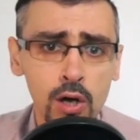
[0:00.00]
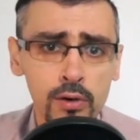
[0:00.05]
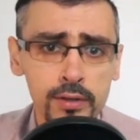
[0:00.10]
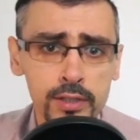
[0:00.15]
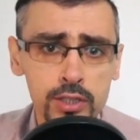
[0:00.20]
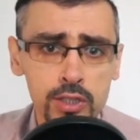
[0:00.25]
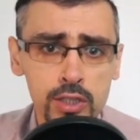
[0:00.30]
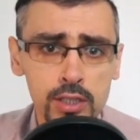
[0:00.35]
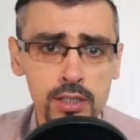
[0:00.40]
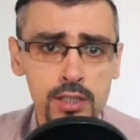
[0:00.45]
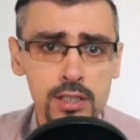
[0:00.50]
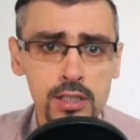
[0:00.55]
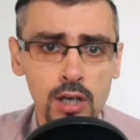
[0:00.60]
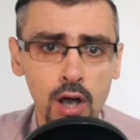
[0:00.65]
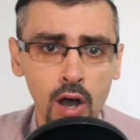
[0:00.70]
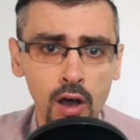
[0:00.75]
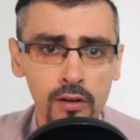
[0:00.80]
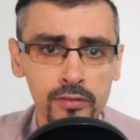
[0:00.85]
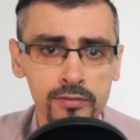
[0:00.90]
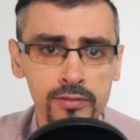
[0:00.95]

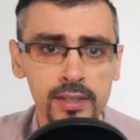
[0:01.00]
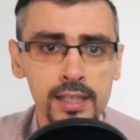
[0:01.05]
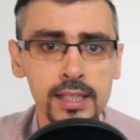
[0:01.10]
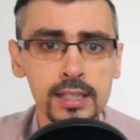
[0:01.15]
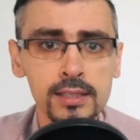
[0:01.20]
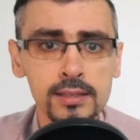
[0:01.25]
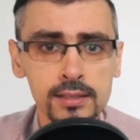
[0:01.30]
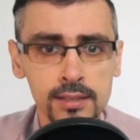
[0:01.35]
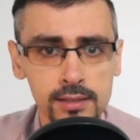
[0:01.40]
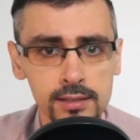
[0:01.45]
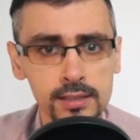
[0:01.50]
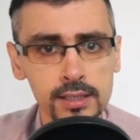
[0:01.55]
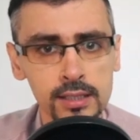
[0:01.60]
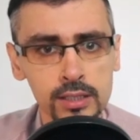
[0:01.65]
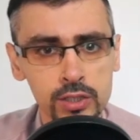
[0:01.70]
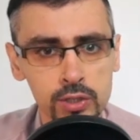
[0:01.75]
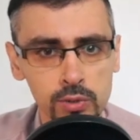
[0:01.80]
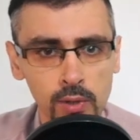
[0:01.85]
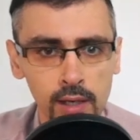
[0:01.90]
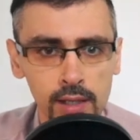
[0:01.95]
origins of
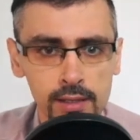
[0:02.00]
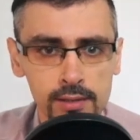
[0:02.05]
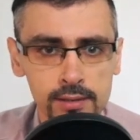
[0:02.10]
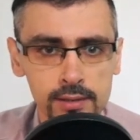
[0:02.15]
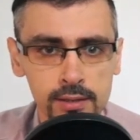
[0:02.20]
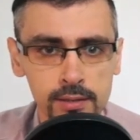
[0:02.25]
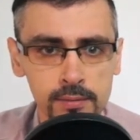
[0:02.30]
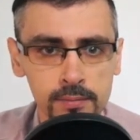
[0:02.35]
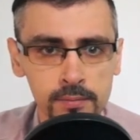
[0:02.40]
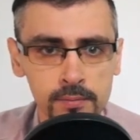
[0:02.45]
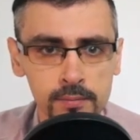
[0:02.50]
intertextuality.